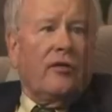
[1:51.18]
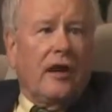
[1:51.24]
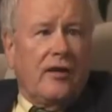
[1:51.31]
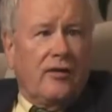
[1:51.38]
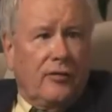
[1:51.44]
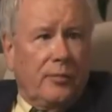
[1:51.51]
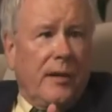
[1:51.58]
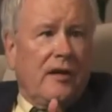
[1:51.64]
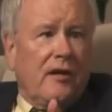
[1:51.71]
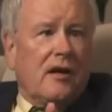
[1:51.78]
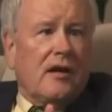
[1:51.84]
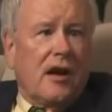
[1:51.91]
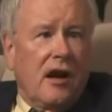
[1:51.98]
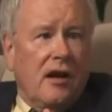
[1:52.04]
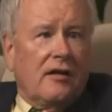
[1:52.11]
states spend
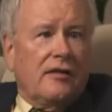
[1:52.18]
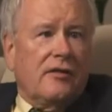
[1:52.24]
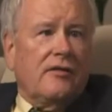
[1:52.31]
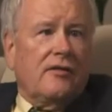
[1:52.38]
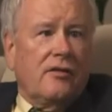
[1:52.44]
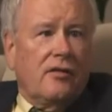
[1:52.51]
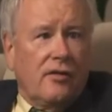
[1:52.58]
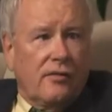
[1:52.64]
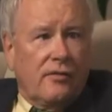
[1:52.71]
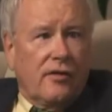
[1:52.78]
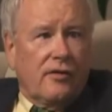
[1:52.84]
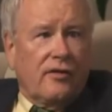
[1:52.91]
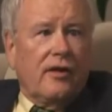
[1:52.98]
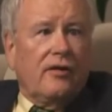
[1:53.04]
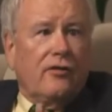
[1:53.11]
on colleges and
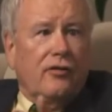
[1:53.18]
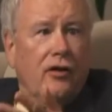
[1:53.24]
universities,